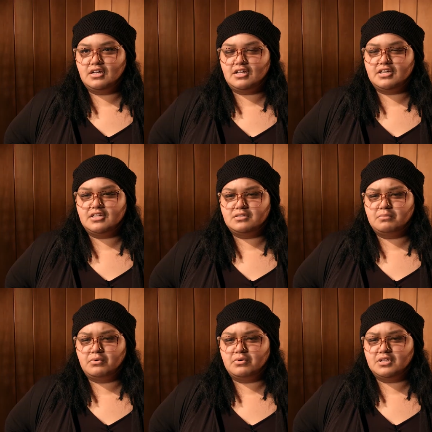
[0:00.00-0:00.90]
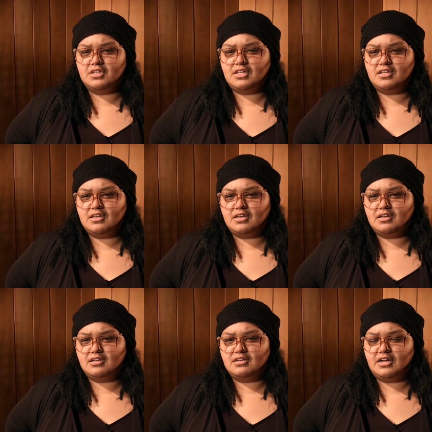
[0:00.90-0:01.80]
I think it's important that
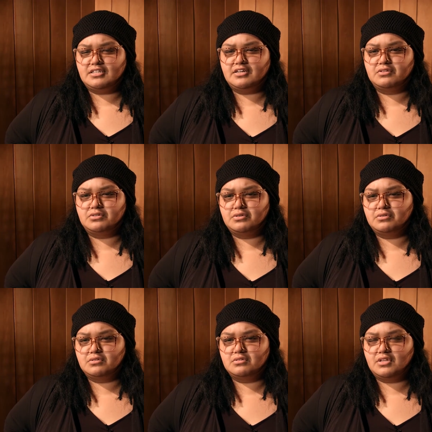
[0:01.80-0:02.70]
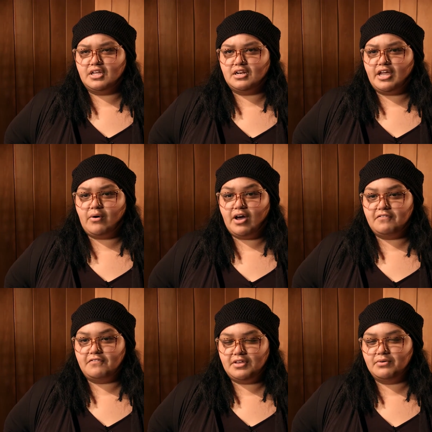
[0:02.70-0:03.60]
I tell the truth and how I
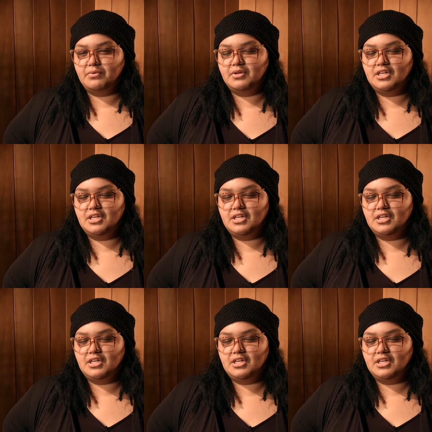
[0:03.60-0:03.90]
feel,